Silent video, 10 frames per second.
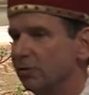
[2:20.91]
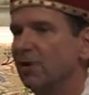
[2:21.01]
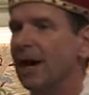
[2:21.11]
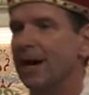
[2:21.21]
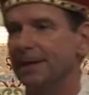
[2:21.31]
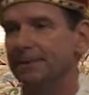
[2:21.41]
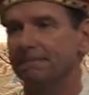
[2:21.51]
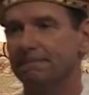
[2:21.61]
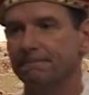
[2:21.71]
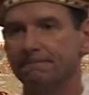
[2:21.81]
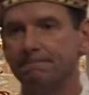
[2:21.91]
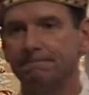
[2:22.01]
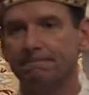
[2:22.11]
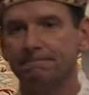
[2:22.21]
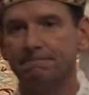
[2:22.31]
vine
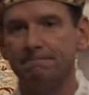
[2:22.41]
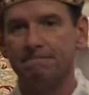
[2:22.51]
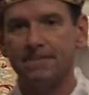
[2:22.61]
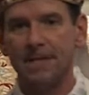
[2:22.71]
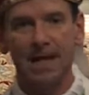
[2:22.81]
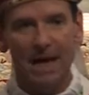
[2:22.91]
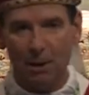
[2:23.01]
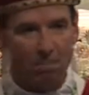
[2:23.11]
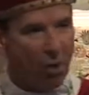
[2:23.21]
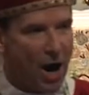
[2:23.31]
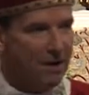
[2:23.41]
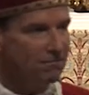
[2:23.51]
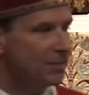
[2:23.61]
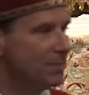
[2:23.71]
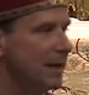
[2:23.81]
and that apart
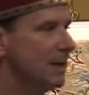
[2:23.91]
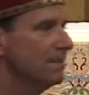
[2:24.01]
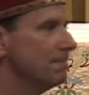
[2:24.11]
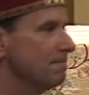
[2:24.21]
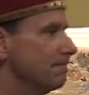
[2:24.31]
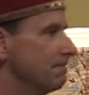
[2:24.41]
from him,